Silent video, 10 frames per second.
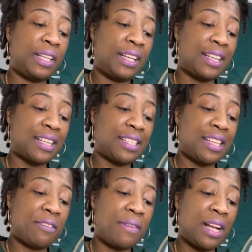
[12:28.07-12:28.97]
as I
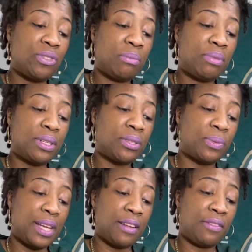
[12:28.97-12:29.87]
said, find you a book to
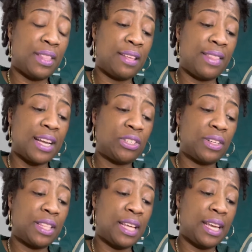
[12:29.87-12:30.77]
read if, if that's your
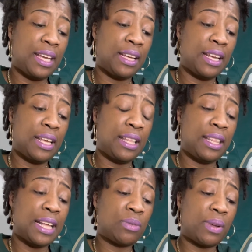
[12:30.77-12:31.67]
thing. And
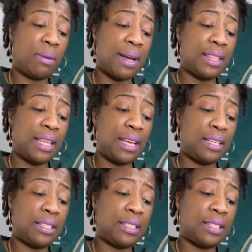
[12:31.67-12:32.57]
that's one of my
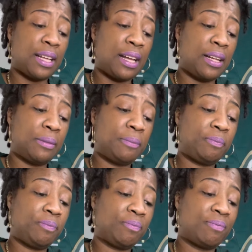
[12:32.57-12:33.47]
things. Um,
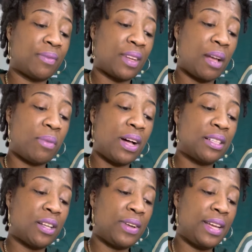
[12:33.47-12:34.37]
I'm
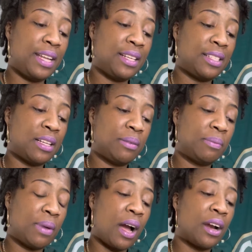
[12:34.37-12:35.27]
also eating
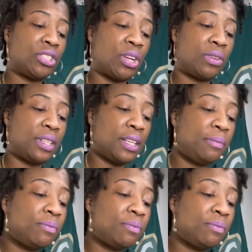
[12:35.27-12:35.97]
some artichoke dip.